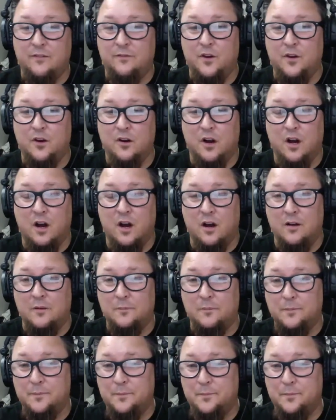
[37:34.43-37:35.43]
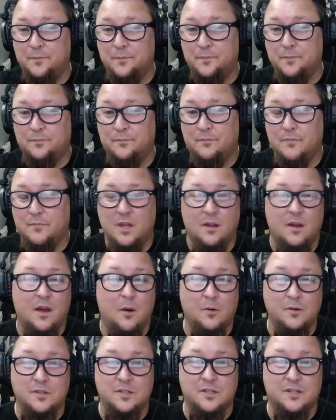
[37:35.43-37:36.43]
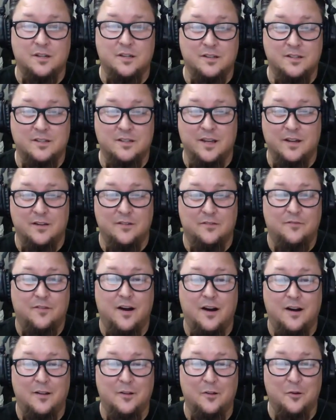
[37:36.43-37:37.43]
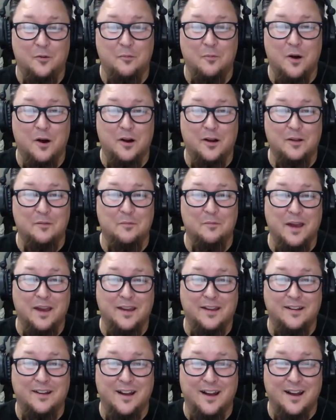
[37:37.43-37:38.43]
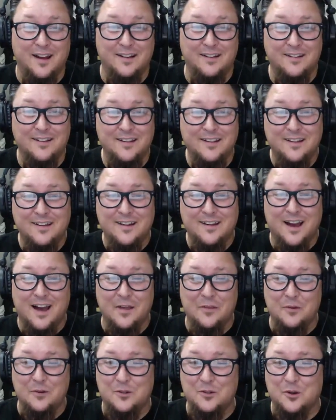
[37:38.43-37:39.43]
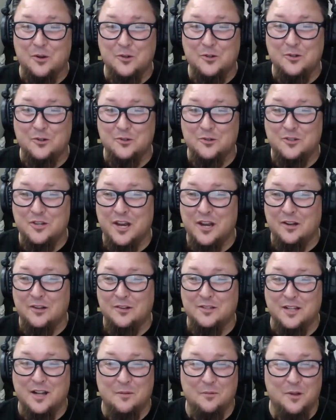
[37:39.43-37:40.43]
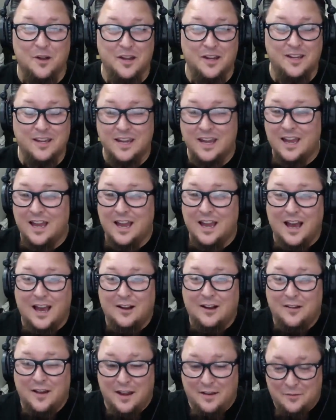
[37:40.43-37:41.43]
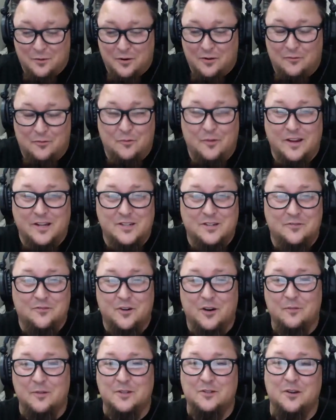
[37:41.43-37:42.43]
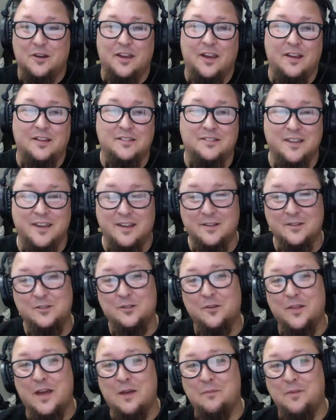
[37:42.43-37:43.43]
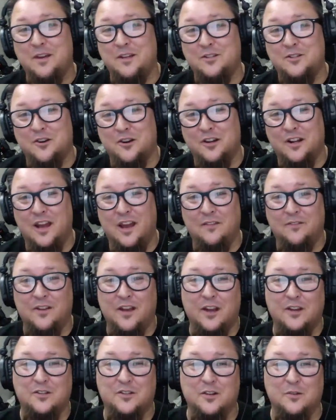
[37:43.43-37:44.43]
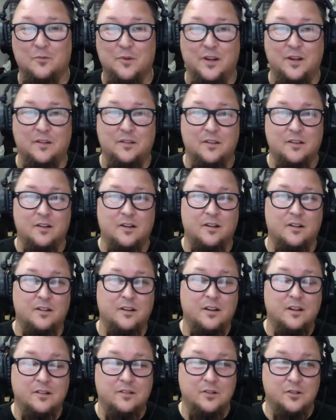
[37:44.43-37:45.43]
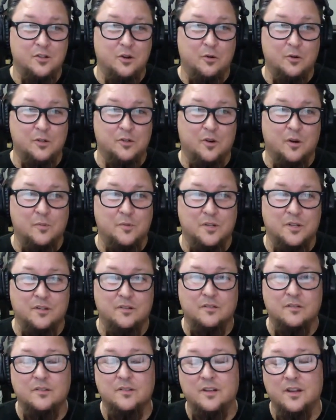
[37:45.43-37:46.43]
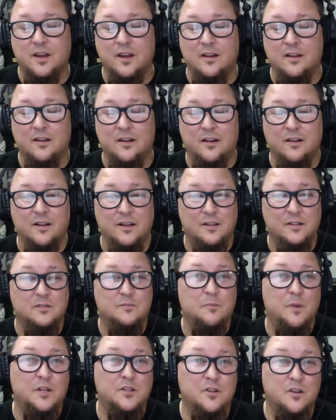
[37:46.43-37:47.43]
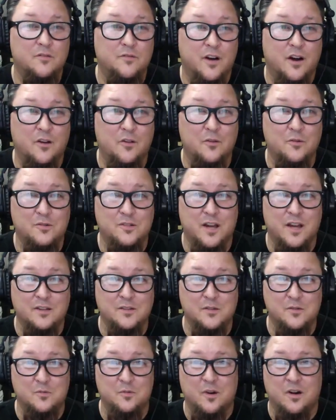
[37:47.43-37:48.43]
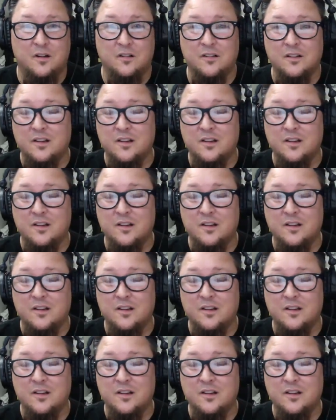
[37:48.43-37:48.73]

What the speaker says: you're I was just gonna say to follow Mark and Megan on their social channels, and I'm like, I don't have their information in front of me, so I can't say it. So that means you're gonna have to actually read the show description and make sure you follow those guys as well.